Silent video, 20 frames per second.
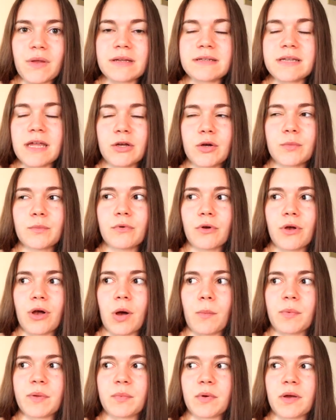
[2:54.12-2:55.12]
take on more
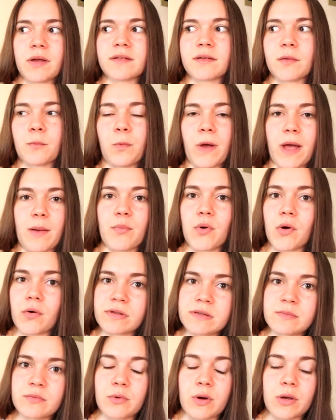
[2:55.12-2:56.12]
carbs, because where
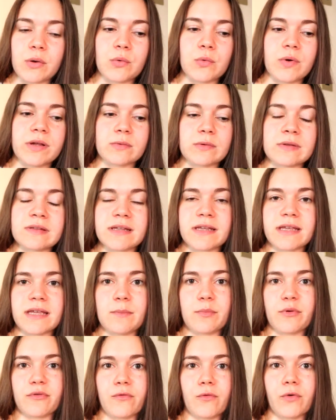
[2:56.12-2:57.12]
possible I always want to
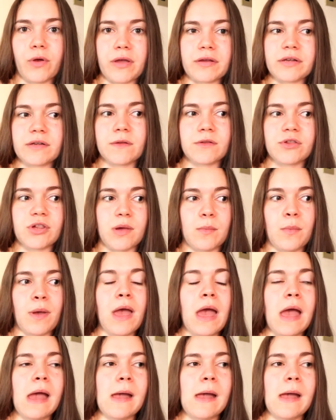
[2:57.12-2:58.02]
eat before going to the gym,